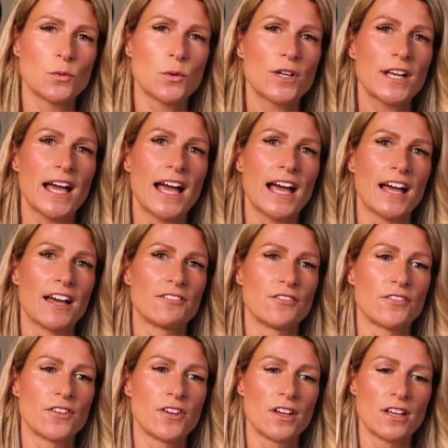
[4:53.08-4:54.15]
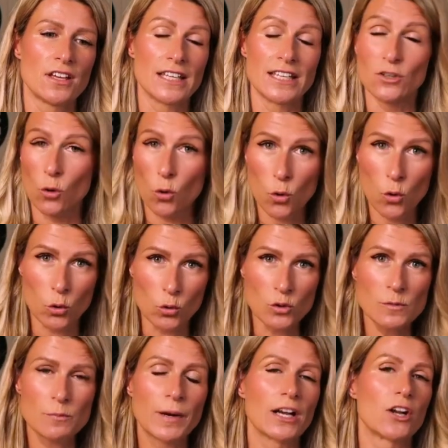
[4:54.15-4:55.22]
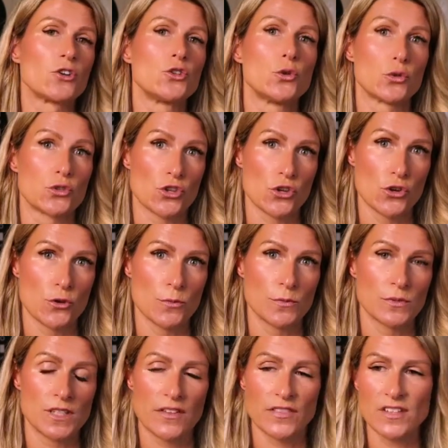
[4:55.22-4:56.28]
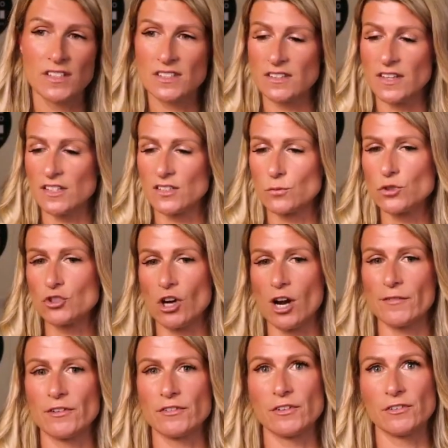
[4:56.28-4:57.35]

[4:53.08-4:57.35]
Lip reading: you want to have it all, but on your terms. And there's a real driver